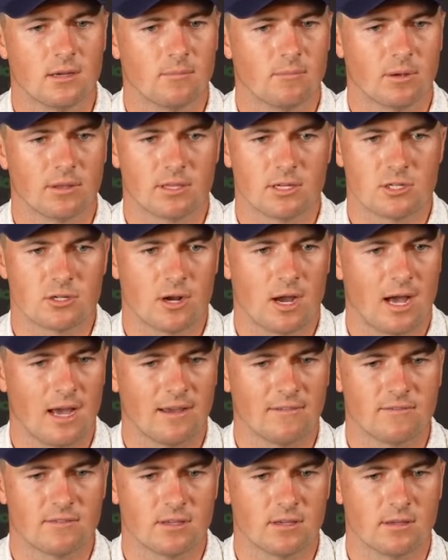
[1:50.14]
But the
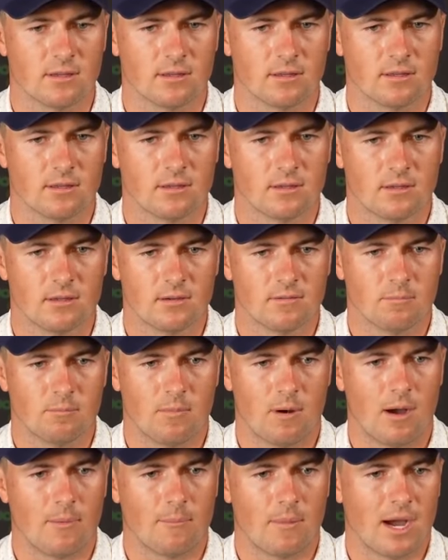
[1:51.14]
drive to
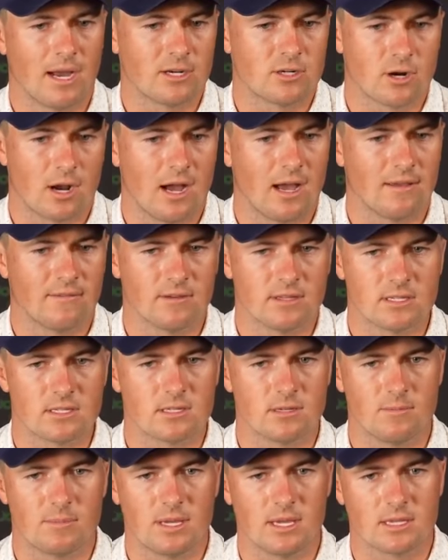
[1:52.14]
my drive is
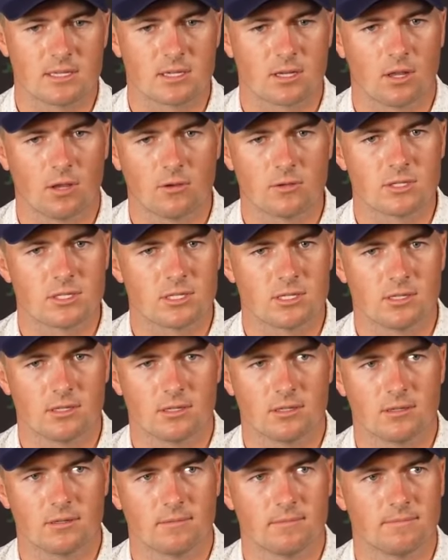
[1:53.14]
to be as close
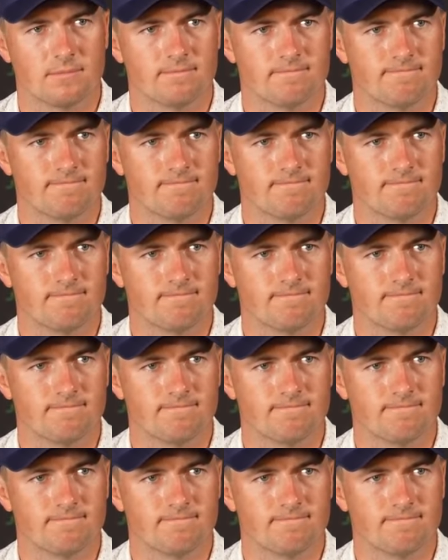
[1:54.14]
to